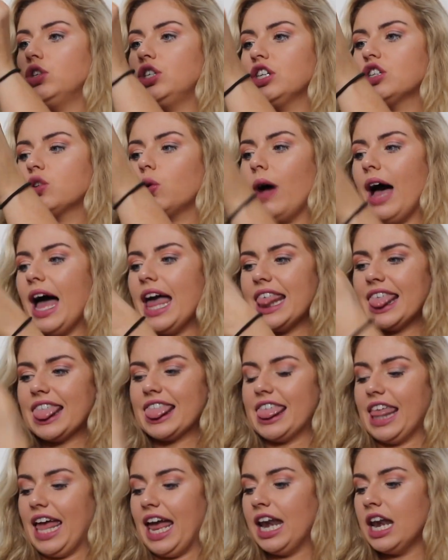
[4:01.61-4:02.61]
She's quite
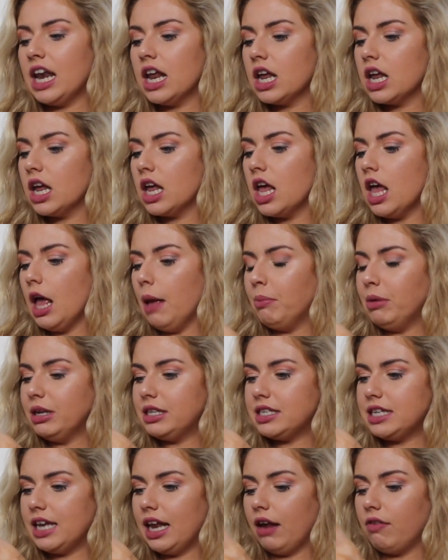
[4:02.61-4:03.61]
thin
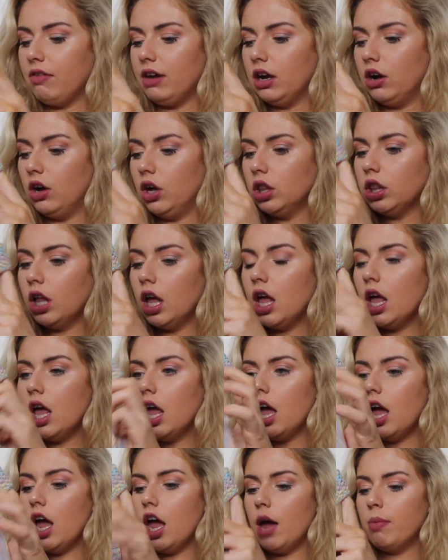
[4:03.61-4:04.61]
material,
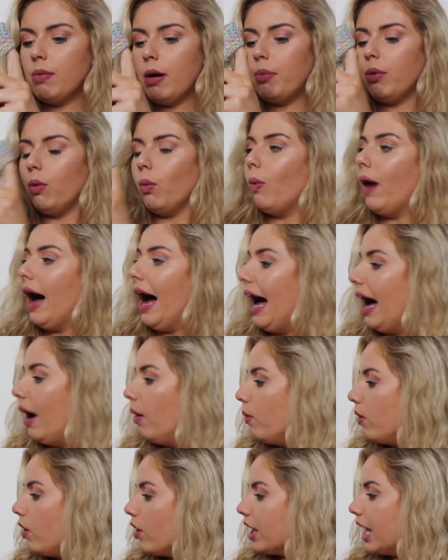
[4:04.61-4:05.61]
but
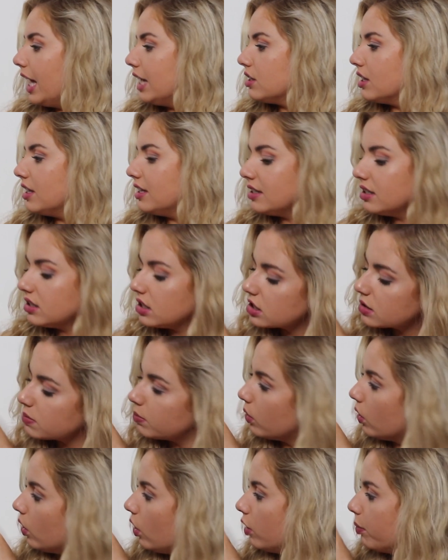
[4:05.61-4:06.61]
wow. Okay, so this is a
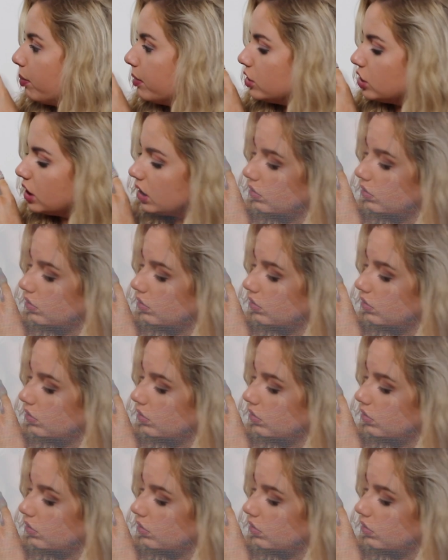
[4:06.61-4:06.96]
small, but she